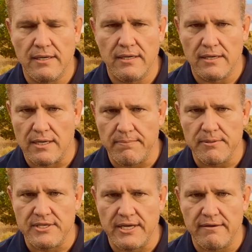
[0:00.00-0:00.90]

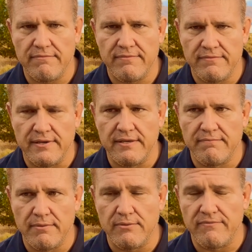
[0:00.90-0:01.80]
accomplish that, finding
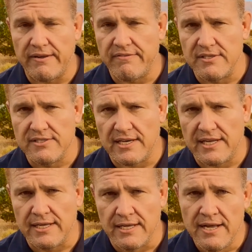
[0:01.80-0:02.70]
both 5 things that I like